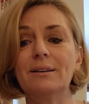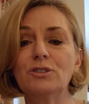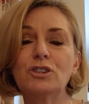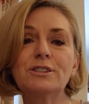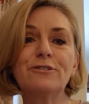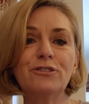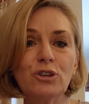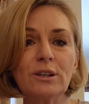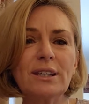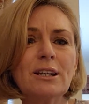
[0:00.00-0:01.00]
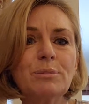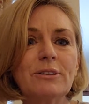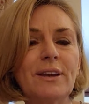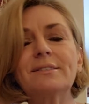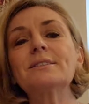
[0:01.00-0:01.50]
Just a little bit of
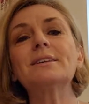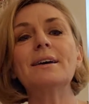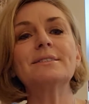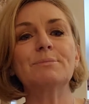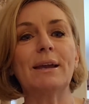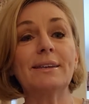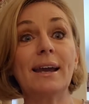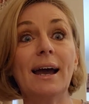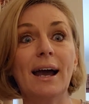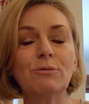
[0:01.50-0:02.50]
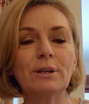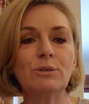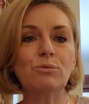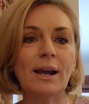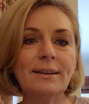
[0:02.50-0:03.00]
exercise can make your heart really
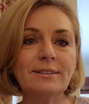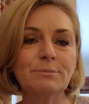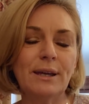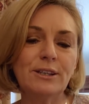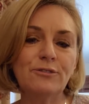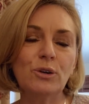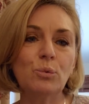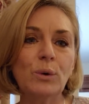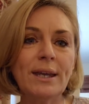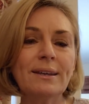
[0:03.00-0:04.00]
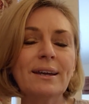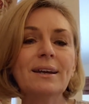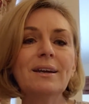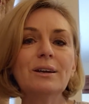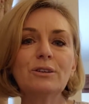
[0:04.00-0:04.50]
race and make you feel weak,
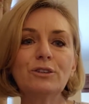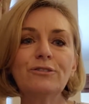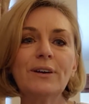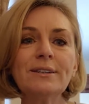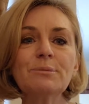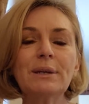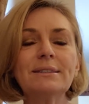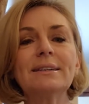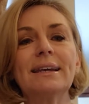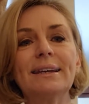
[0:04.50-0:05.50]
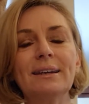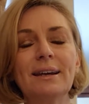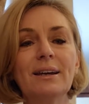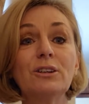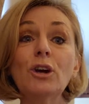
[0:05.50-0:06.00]
because you fundamentally
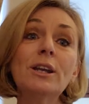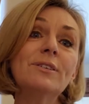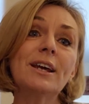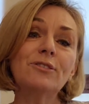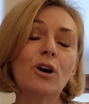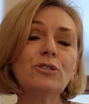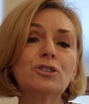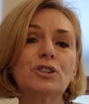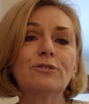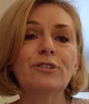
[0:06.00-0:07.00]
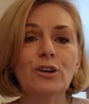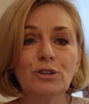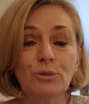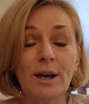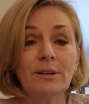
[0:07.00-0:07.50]
don't have enough oxygen floating
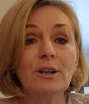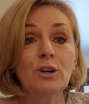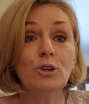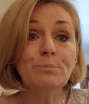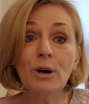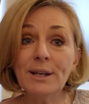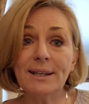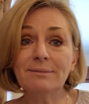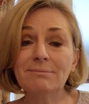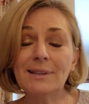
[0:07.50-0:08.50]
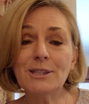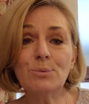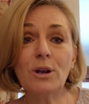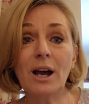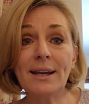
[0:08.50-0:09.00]
around your body. That's
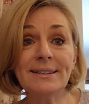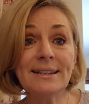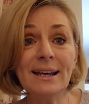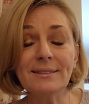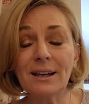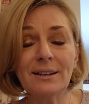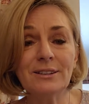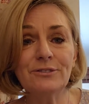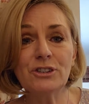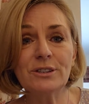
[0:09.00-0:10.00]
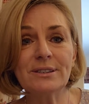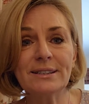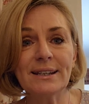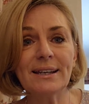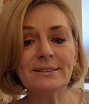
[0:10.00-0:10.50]
what iron does, iron deficiency
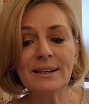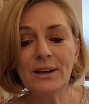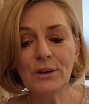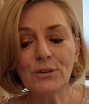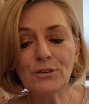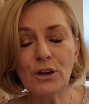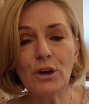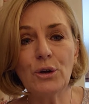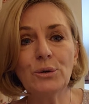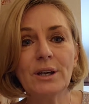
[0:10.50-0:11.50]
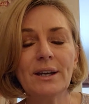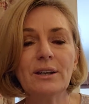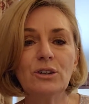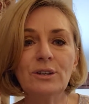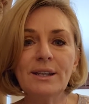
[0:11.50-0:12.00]
does. So
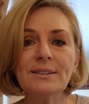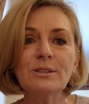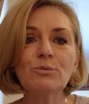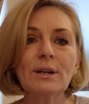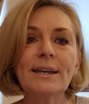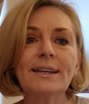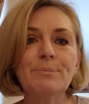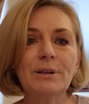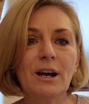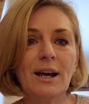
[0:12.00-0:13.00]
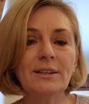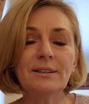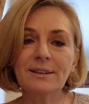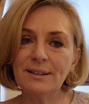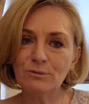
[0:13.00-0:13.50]
you need to really keep an eye,
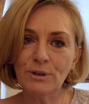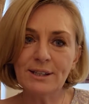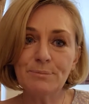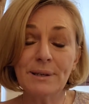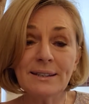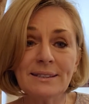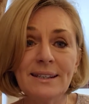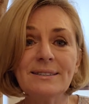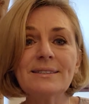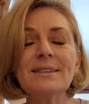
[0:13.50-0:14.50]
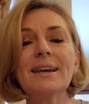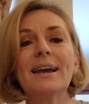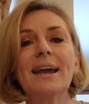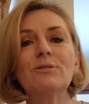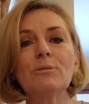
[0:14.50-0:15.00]
get regular blood tests,
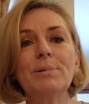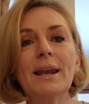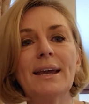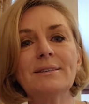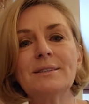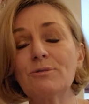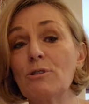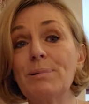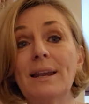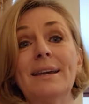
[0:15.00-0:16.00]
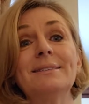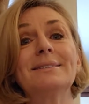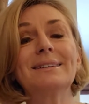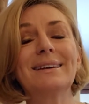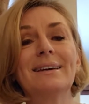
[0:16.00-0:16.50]
and replace
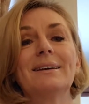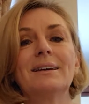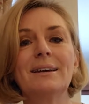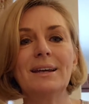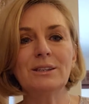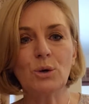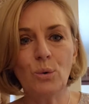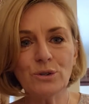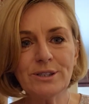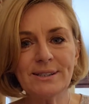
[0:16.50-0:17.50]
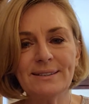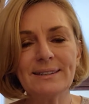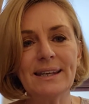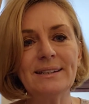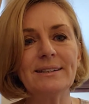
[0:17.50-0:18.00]
in the quantities
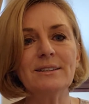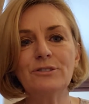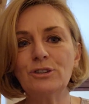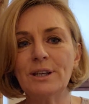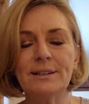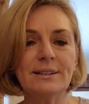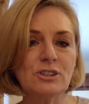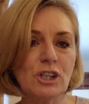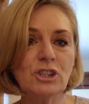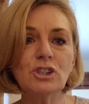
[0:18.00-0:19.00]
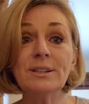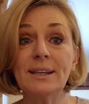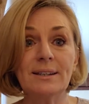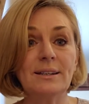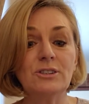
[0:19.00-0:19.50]
needed. If you need an injection,
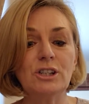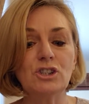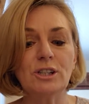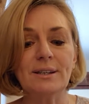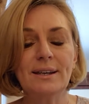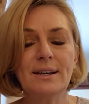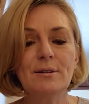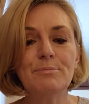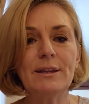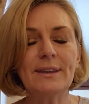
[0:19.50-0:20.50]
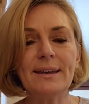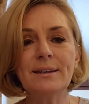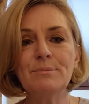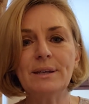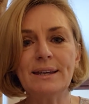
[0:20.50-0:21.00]
get an injection. But that
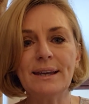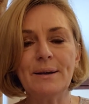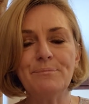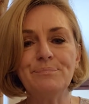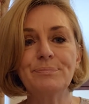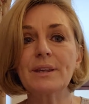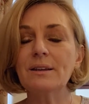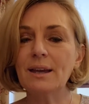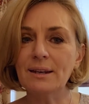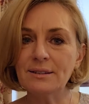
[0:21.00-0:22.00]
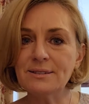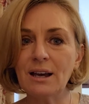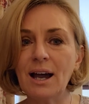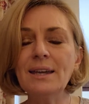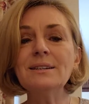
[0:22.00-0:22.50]
can be an
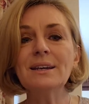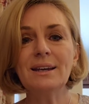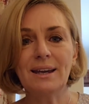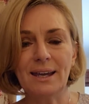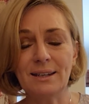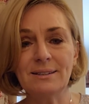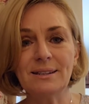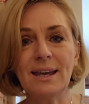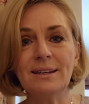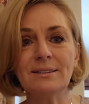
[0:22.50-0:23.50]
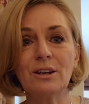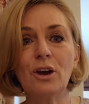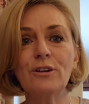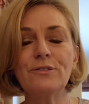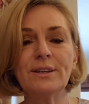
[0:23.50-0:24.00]
aside, and a
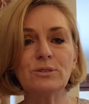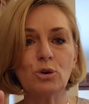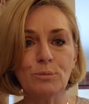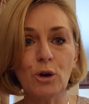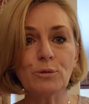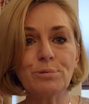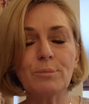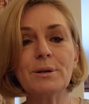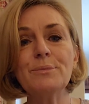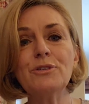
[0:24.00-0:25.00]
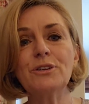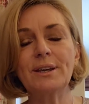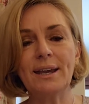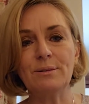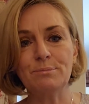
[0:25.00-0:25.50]
lot of these hormonal problems
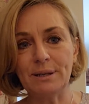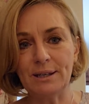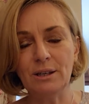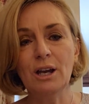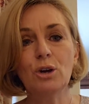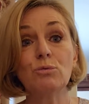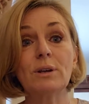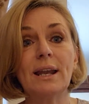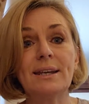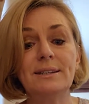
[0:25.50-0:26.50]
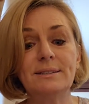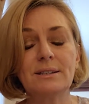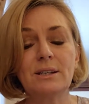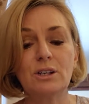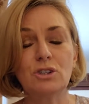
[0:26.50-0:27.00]
can be related
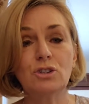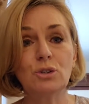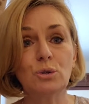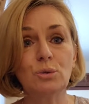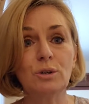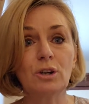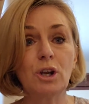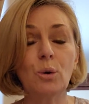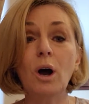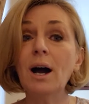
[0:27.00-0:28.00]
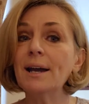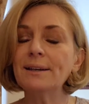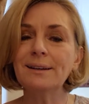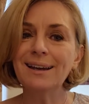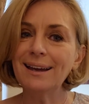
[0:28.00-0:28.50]
to low
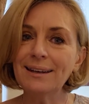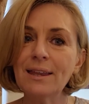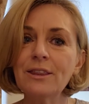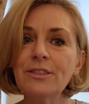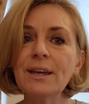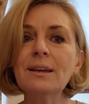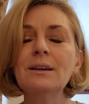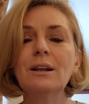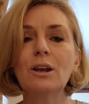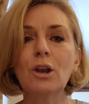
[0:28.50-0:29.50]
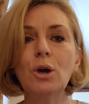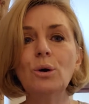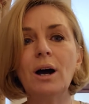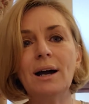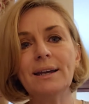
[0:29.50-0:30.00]
iron. Another thing, low
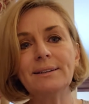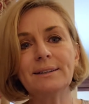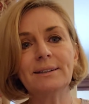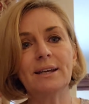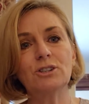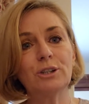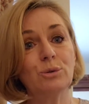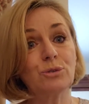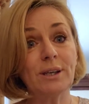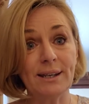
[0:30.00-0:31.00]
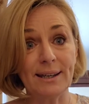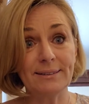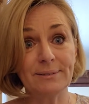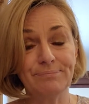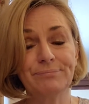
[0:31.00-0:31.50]
iron can actually cause headaches.